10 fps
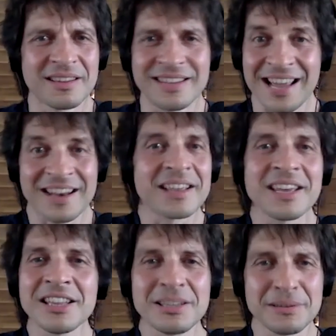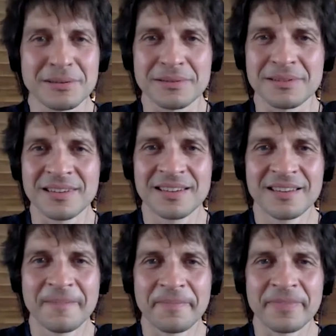getting into
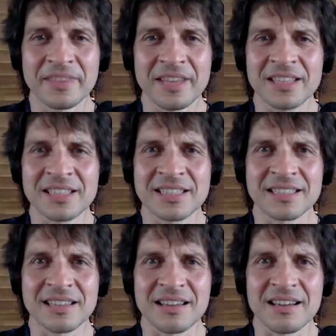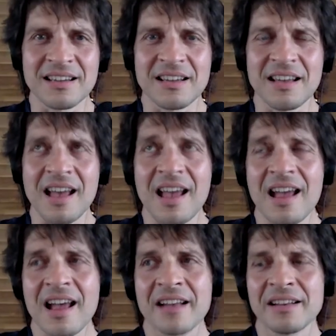these,
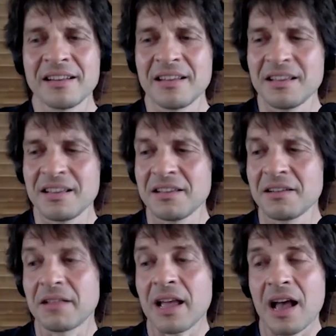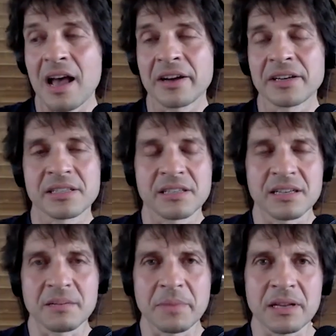and you know, like, I
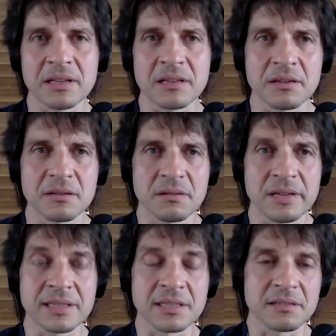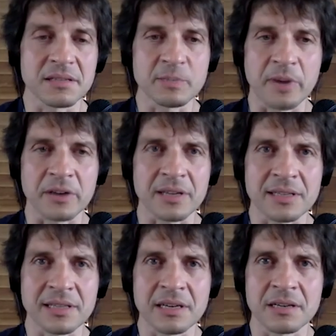understand that many who listen to this
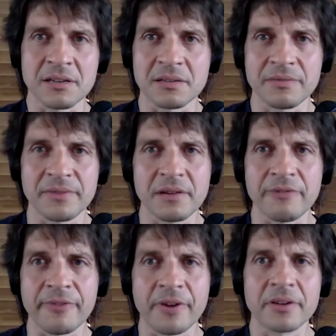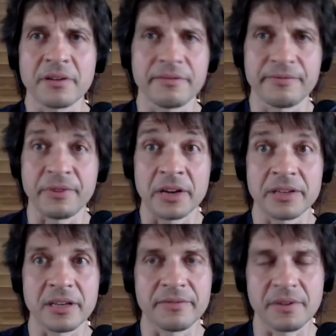podcast, they are not very fond of
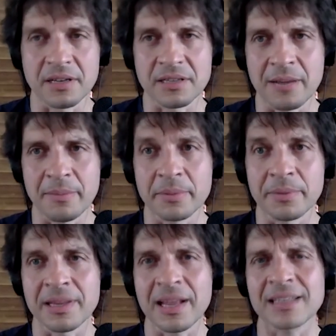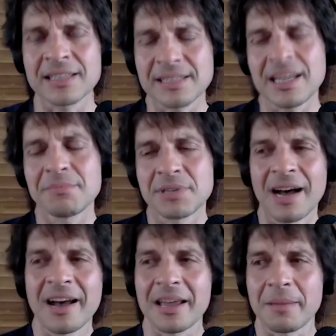hunting, for example, but at the same
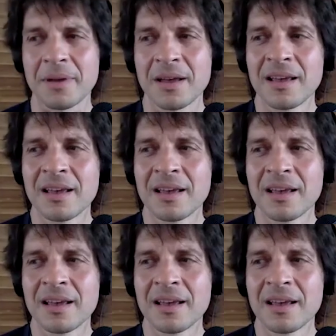time,